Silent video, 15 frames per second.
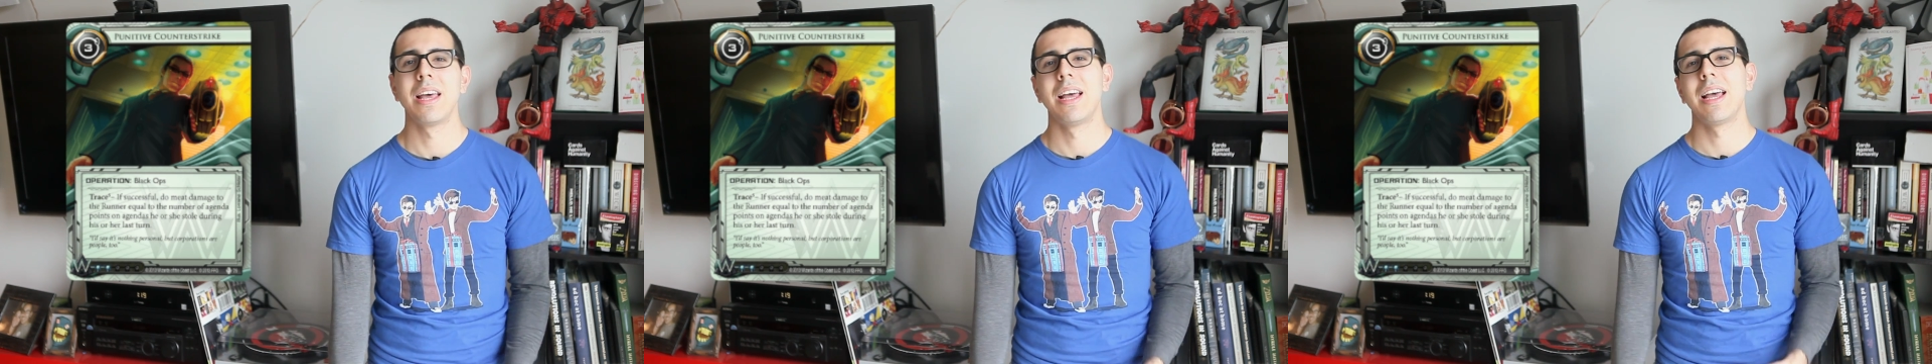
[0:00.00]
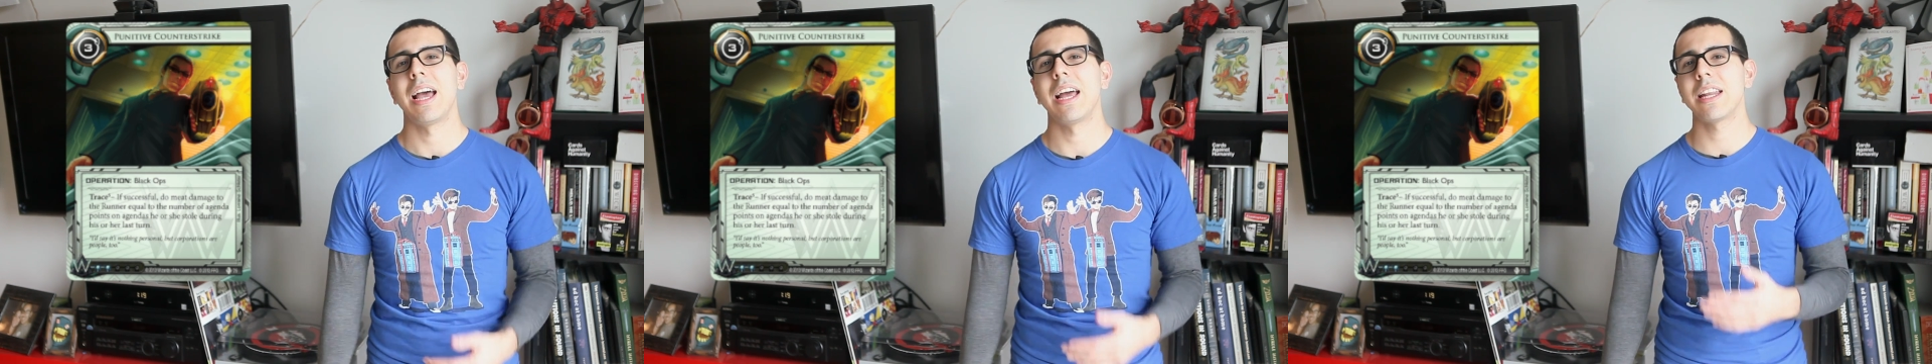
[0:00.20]

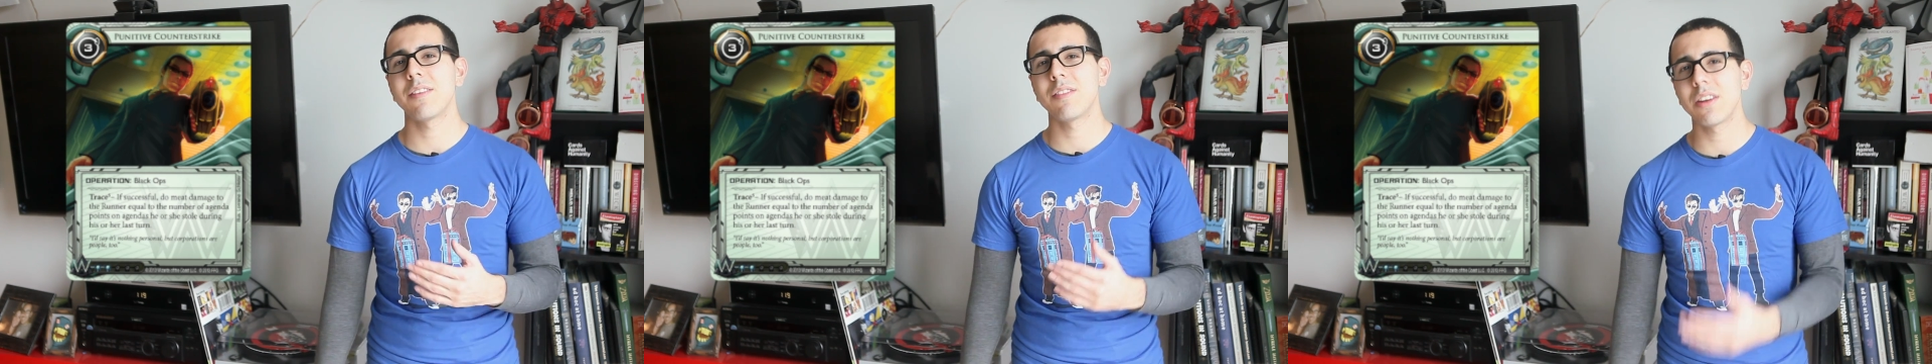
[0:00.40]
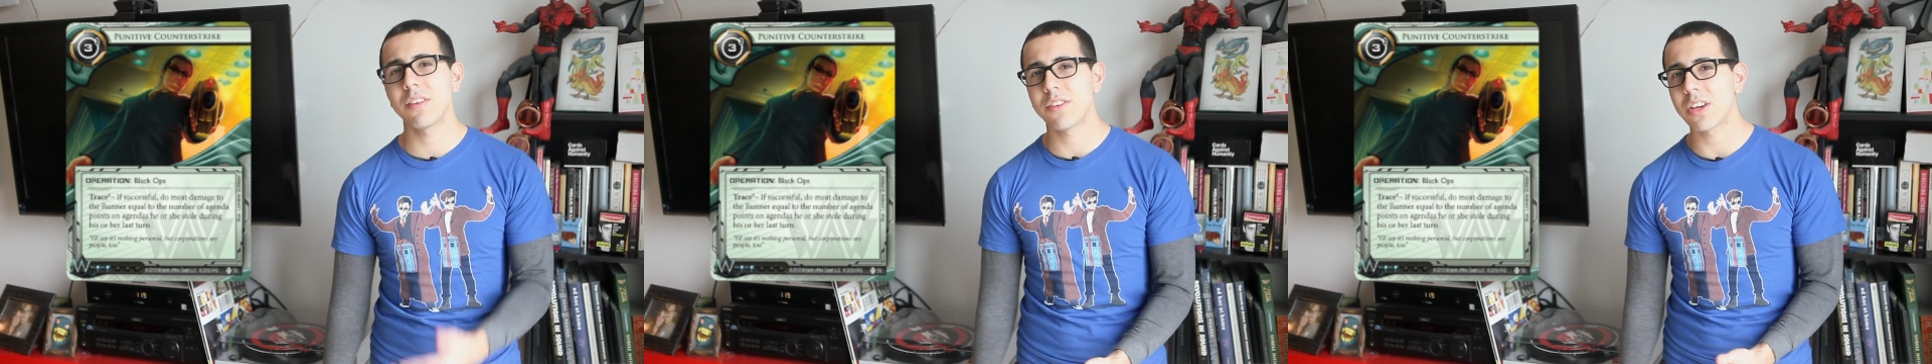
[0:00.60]
And
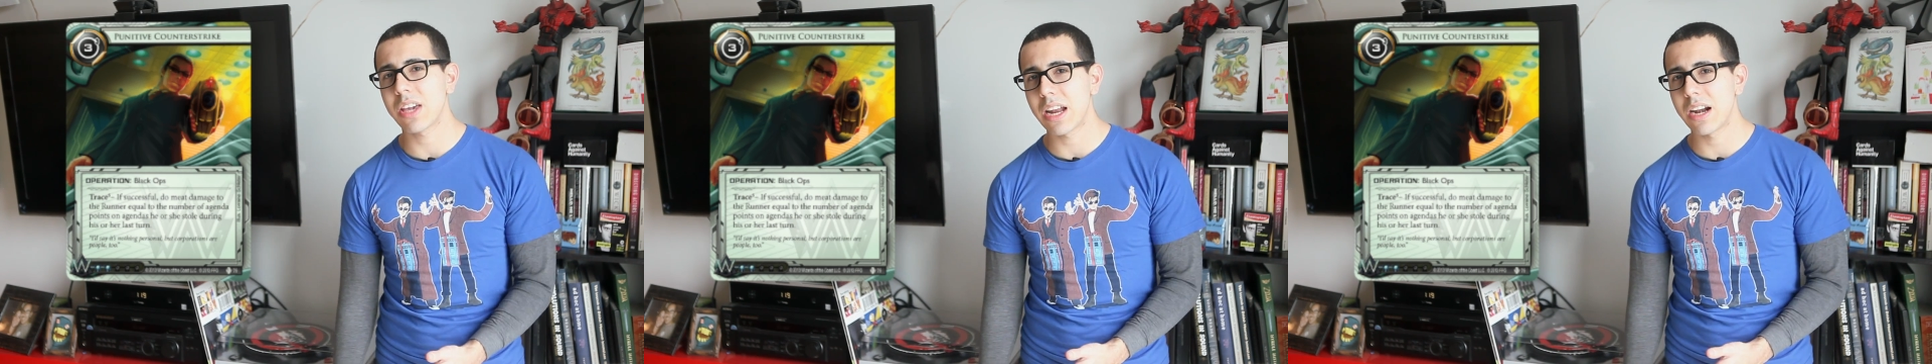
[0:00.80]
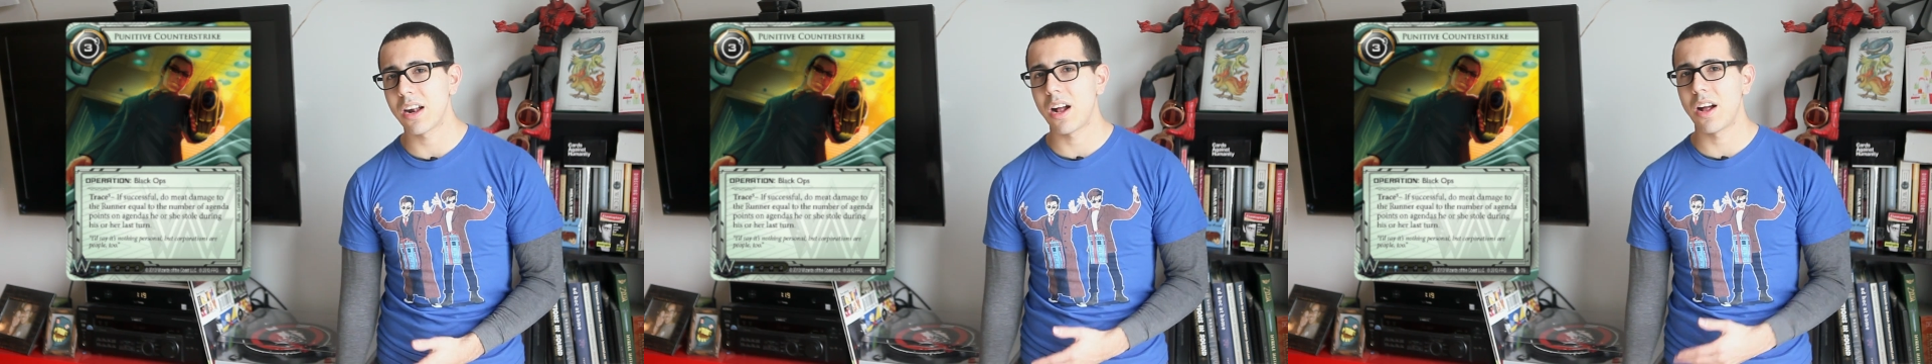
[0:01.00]
even if you
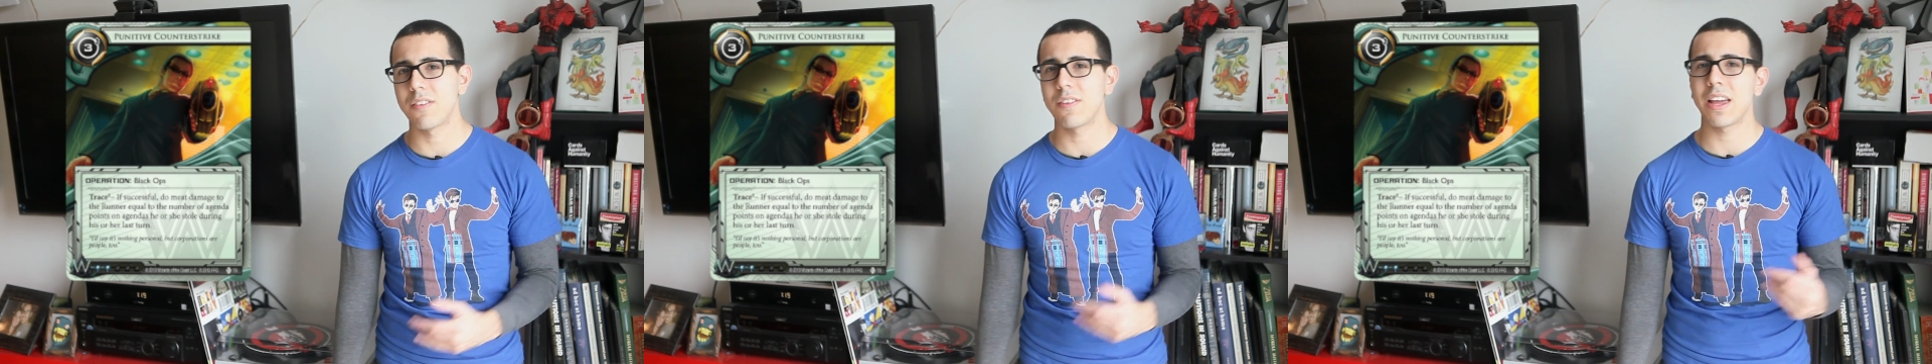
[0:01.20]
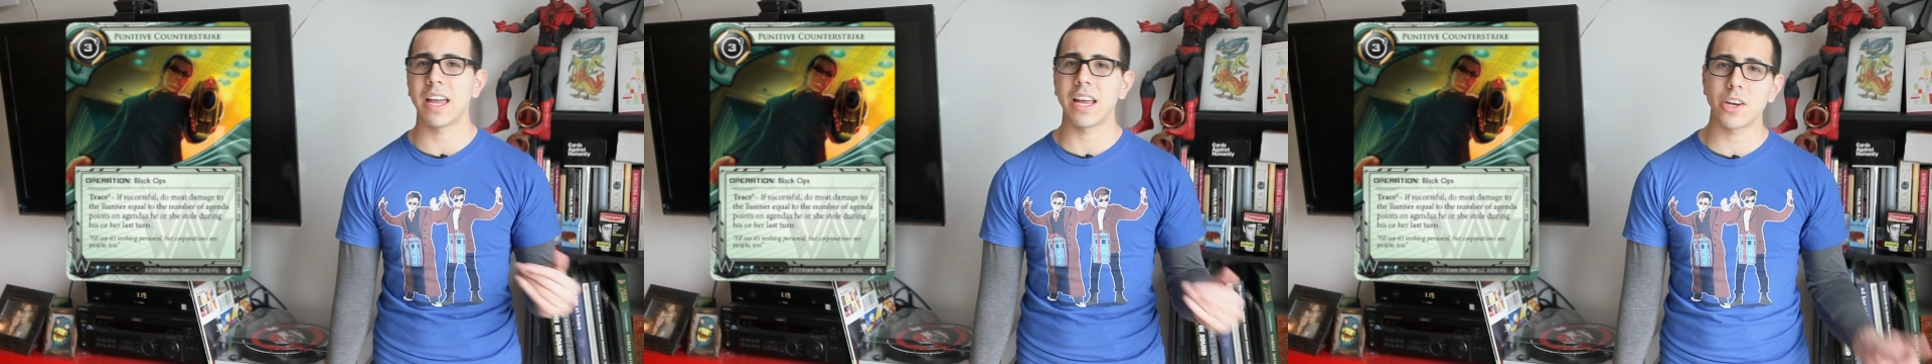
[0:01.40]
get it off
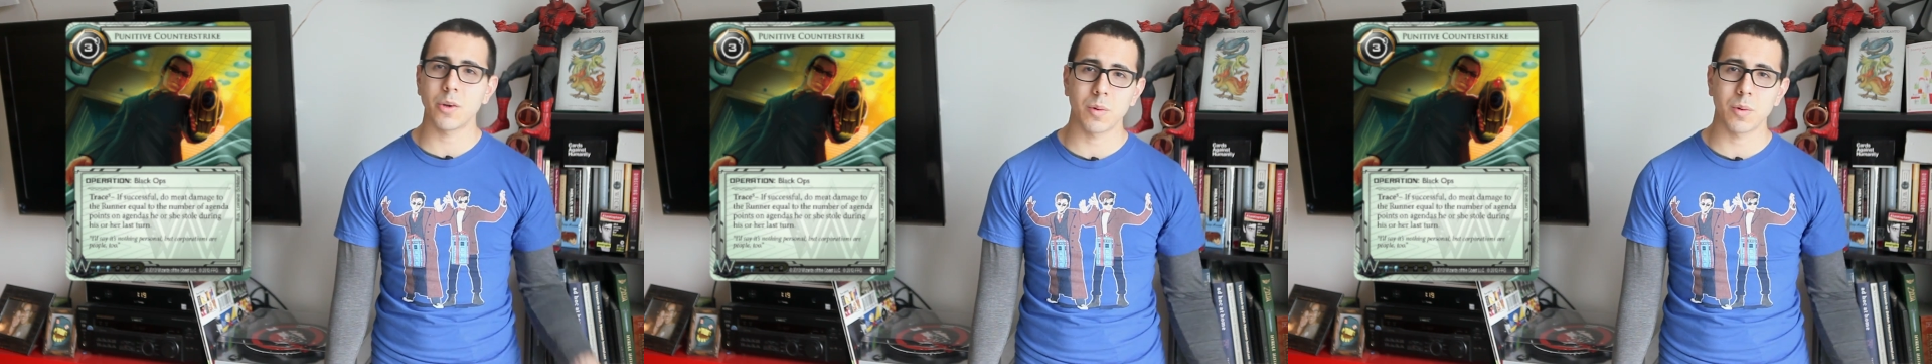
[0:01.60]
and you